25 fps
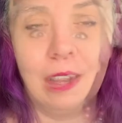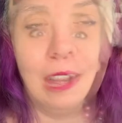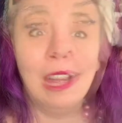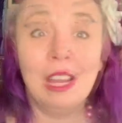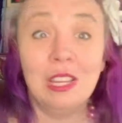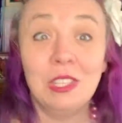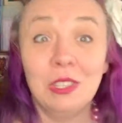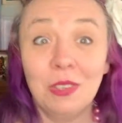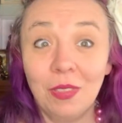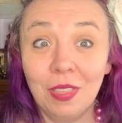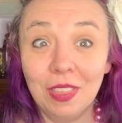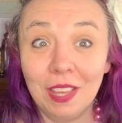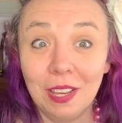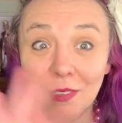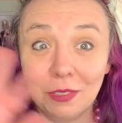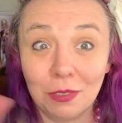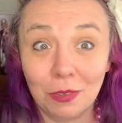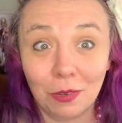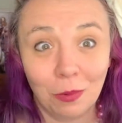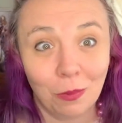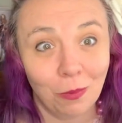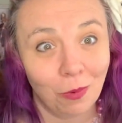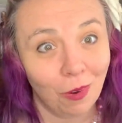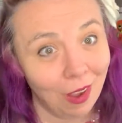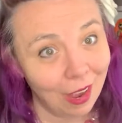So thanks for
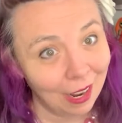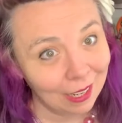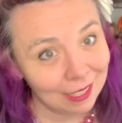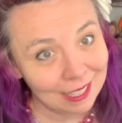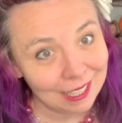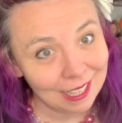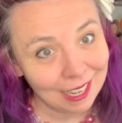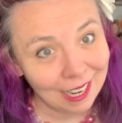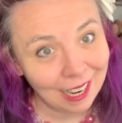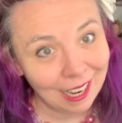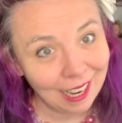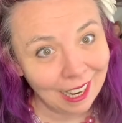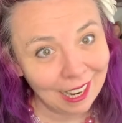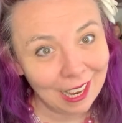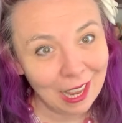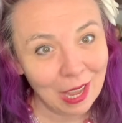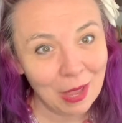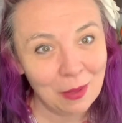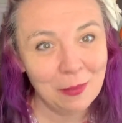watching.